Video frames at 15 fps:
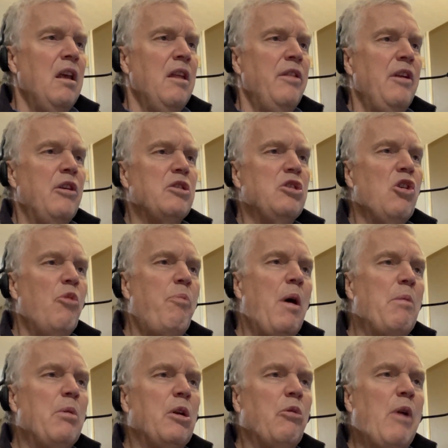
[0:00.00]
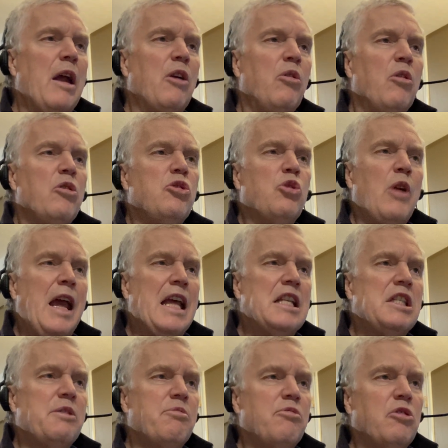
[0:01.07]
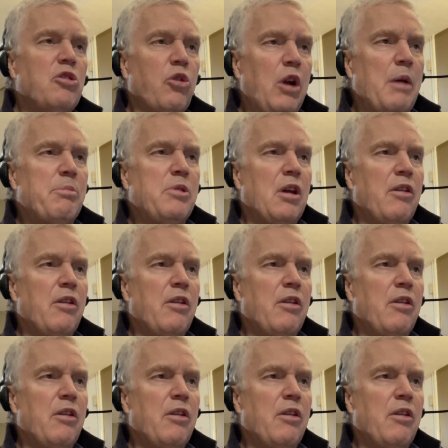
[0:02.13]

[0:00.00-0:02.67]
There is no public record or transcript